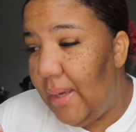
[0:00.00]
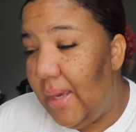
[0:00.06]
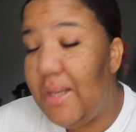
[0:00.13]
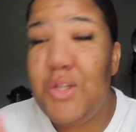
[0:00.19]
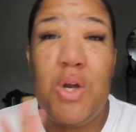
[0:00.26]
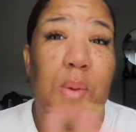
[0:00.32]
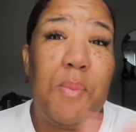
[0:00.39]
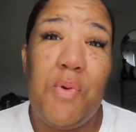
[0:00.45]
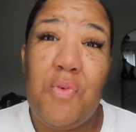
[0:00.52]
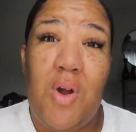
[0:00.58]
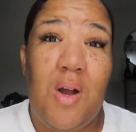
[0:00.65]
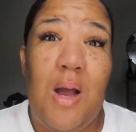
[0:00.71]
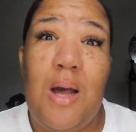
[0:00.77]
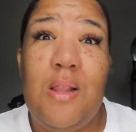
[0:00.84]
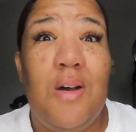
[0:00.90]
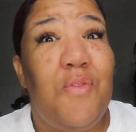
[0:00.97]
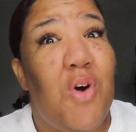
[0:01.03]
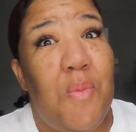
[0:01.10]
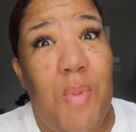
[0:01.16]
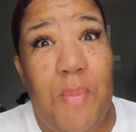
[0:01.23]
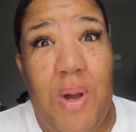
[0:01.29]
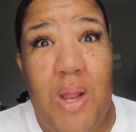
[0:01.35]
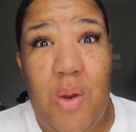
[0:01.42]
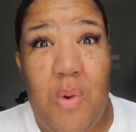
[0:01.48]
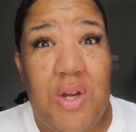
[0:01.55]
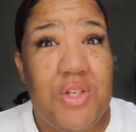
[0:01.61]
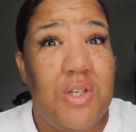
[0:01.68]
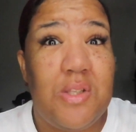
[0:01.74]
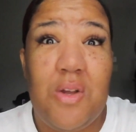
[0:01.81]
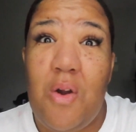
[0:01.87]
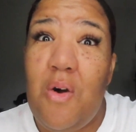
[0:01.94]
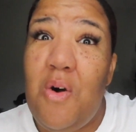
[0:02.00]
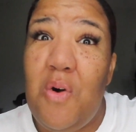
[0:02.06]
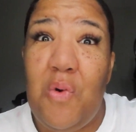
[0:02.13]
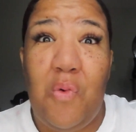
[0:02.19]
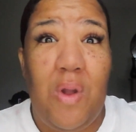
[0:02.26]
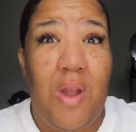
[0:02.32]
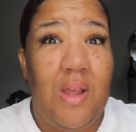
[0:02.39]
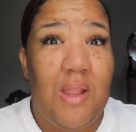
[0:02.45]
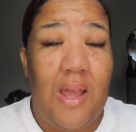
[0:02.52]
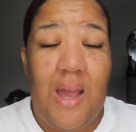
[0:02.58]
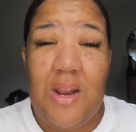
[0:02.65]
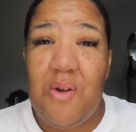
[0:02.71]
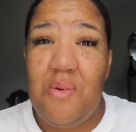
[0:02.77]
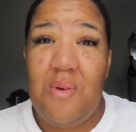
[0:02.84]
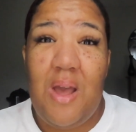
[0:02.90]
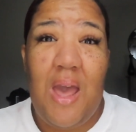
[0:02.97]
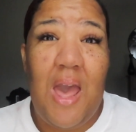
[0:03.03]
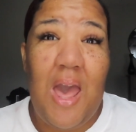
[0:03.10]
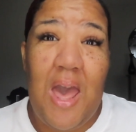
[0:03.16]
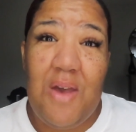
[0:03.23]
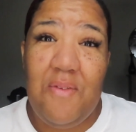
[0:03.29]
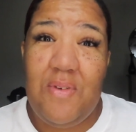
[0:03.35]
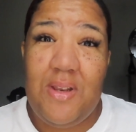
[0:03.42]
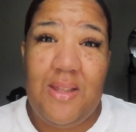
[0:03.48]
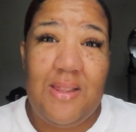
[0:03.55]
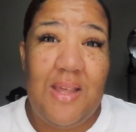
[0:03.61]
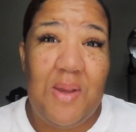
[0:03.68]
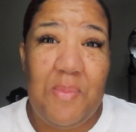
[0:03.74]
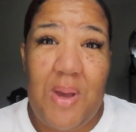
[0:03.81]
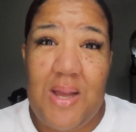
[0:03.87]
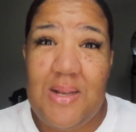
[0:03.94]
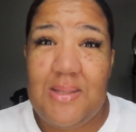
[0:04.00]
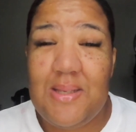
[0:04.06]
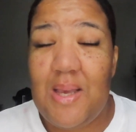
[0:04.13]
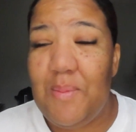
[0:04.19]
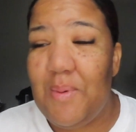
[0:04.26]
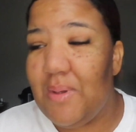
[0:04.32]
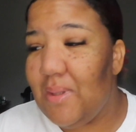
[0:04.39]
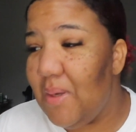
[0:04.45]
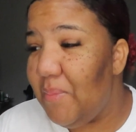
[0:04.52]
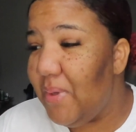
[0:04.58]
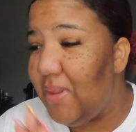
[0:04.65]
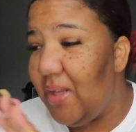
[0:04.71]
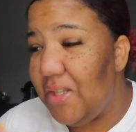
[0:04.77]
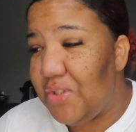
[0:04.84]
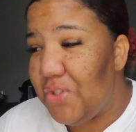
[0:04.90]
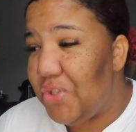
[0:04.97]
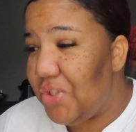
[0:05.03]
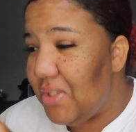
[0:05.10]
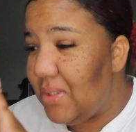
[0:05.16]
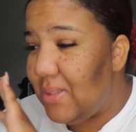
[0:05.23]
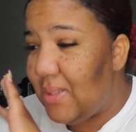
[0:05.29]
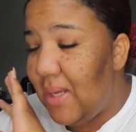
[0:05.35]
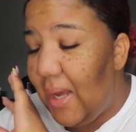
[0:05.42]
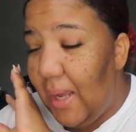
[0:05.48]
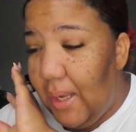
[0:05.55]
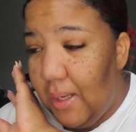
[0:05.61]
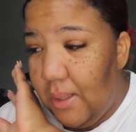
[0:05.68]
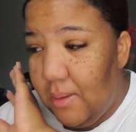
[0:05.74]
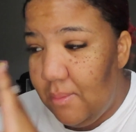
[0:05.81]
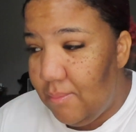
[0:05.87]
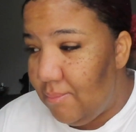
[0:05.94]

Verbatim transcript: and don't get me wrong, I love all my body washes. They're all great. Like, I don't have anything bad to say about them, but these are just like,